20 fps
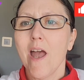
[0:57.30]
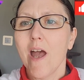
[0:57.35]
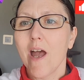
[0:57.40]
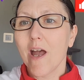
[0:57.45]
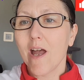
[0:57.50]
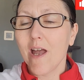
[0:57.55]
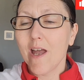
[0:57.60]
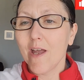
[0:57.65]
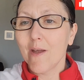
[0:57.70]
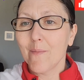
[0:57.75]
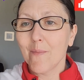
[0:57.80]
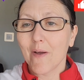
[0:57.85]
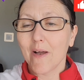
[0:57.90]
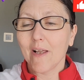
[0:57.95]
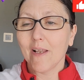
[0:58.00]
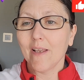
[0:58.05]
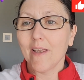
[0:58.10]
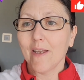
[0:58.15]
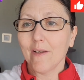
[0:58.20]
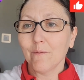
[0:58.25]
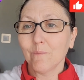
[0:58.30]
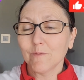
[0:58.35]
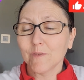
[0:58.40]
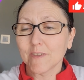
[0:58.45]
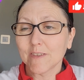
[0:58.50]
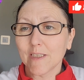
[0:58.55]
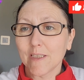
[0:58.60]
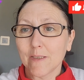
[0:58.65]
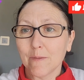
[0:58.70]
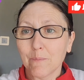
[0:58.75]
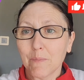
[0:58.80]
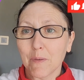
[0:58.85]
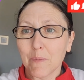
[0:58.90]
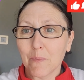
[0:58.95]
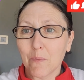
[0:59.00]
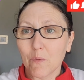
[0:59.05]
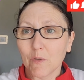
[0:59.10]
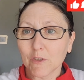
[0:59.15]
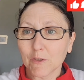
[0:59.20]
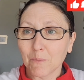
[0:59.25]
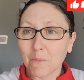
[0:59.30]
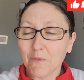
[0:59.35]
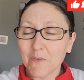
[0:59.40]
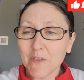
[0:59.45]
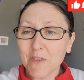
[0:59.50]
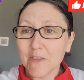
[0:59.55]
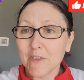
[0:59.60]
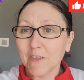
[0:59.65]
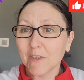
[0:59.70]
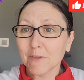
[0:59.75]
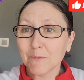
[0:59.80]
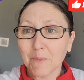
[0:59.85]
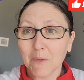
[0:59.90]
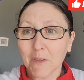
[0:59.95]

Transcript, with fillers: um, I am seeing people watching my videos,